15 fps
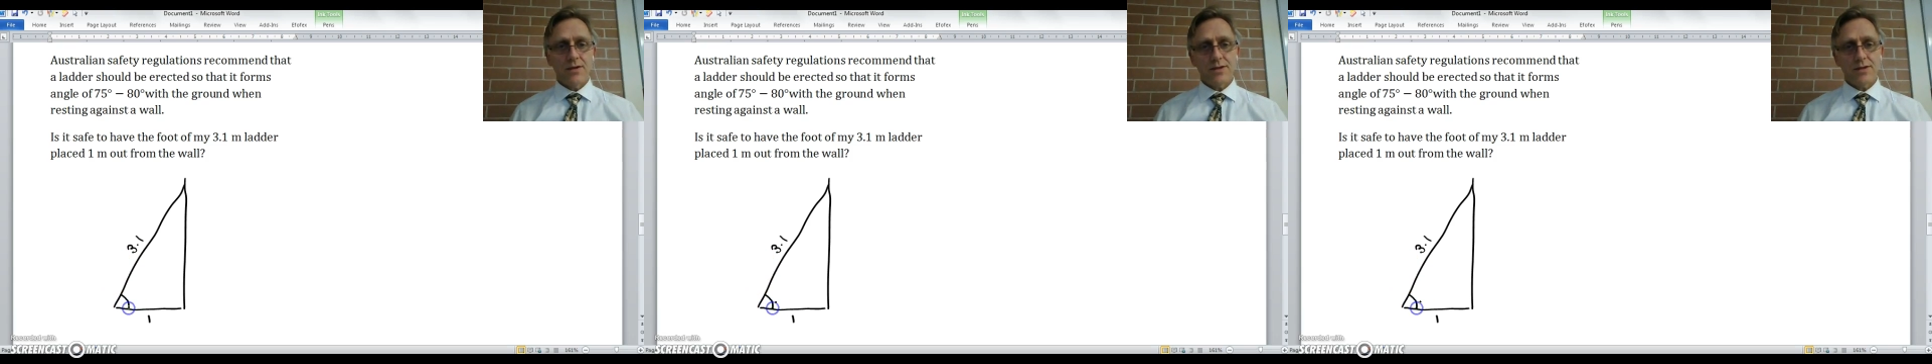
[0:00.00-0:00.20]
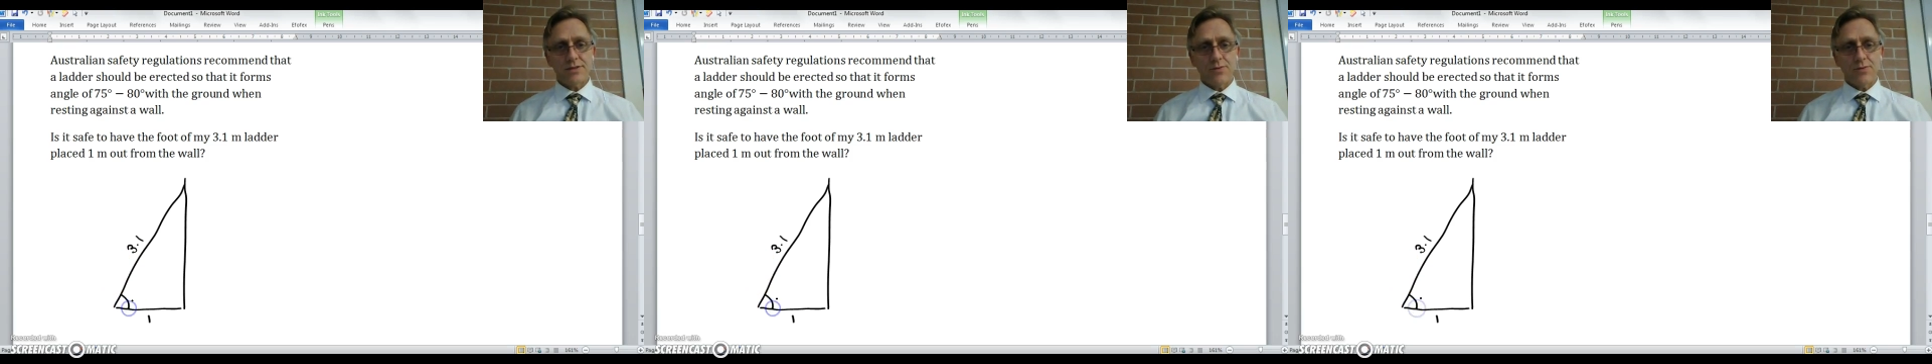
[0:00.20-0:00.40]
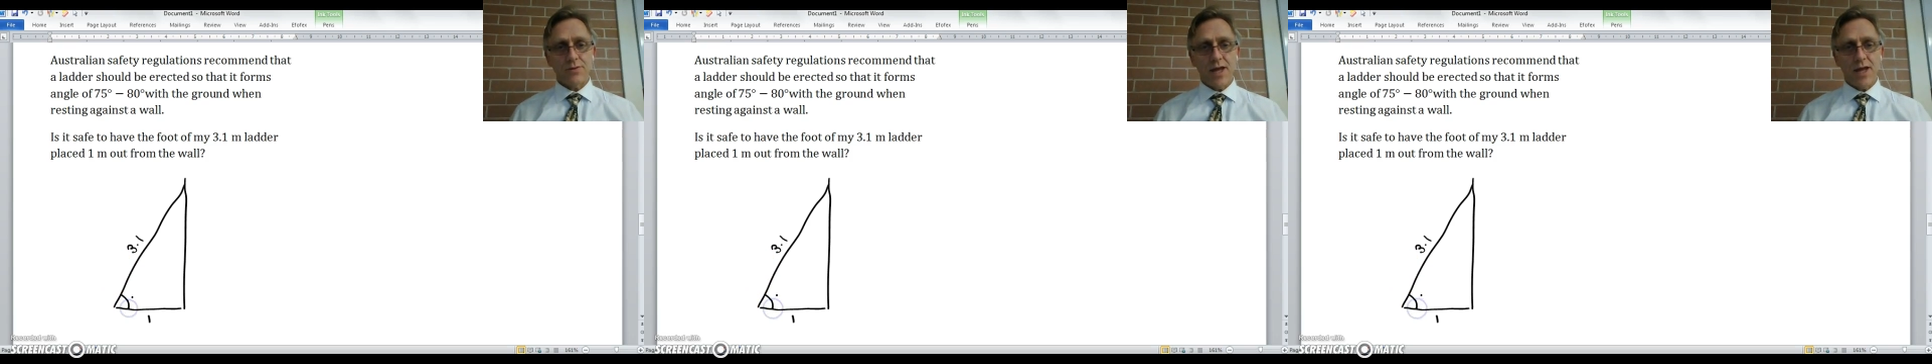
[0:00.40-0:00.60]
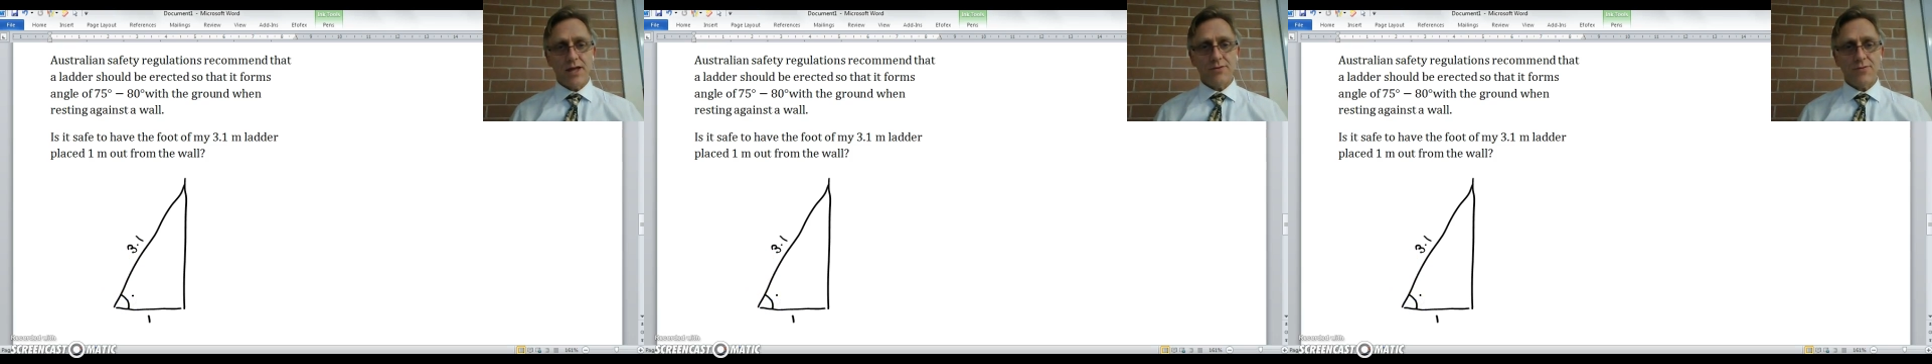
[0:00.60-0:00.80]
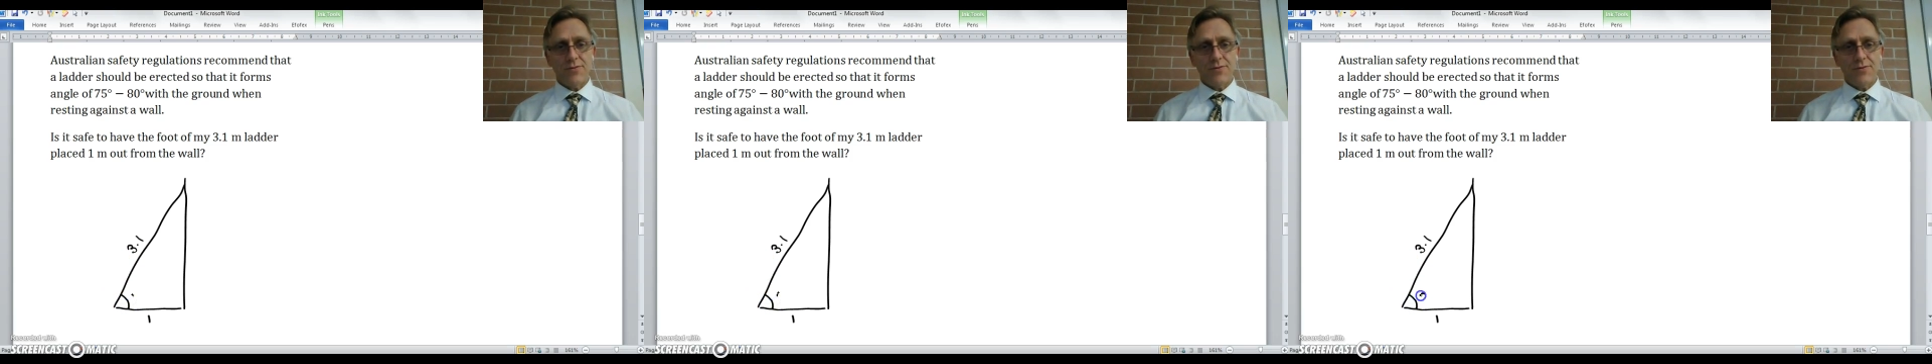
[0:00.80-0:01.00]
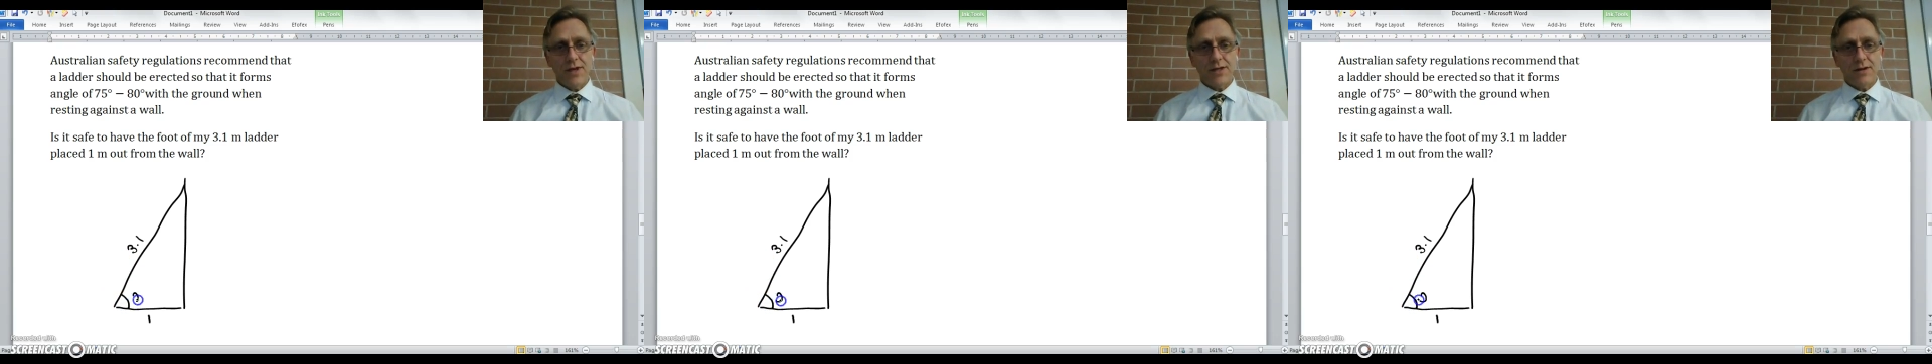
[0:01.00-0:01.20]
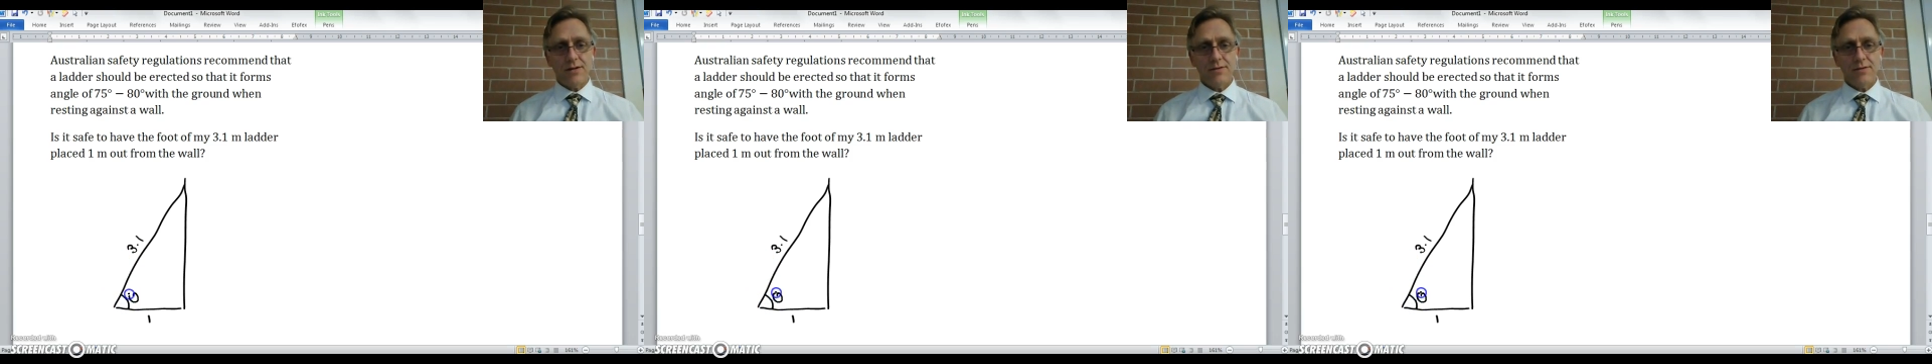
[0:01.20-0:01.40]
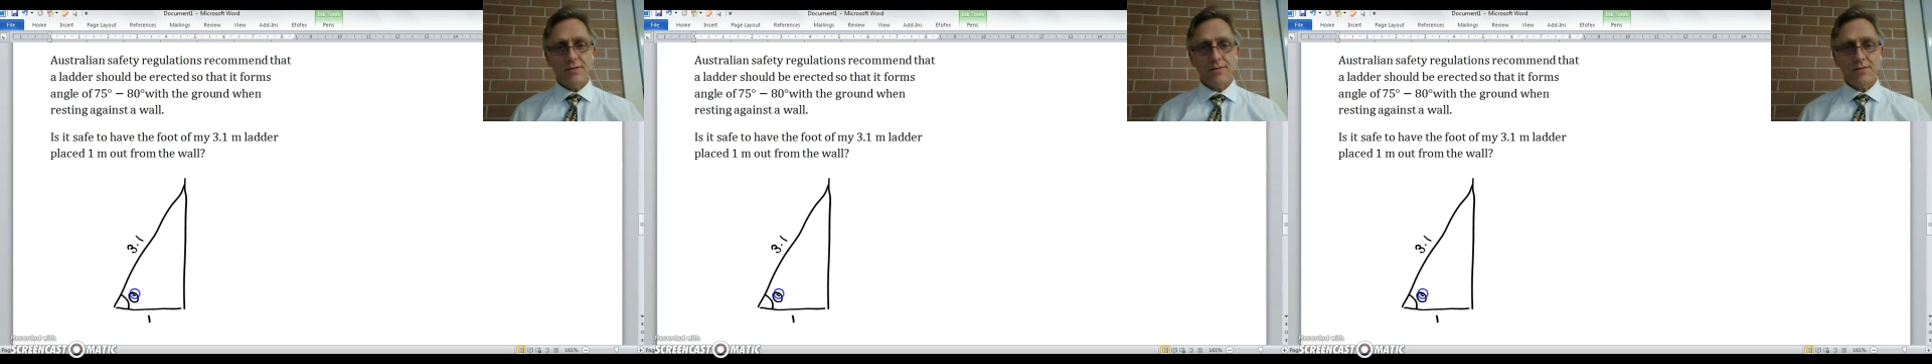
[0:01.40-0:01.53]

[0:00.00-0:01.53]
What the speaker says: let's call that theta,